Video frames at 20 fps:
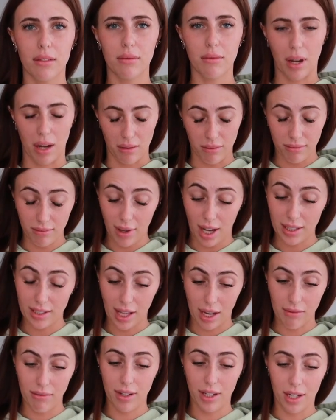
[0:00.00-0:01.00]
Well, I
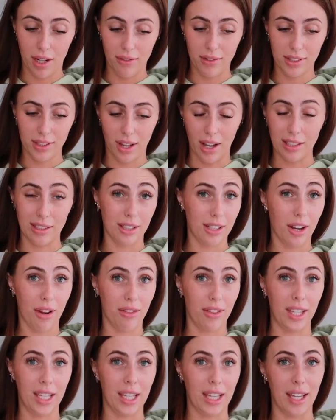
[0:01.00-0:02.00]
say really oversized, I
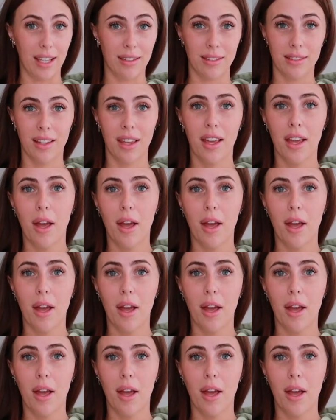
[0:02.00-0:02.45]
don't think it is.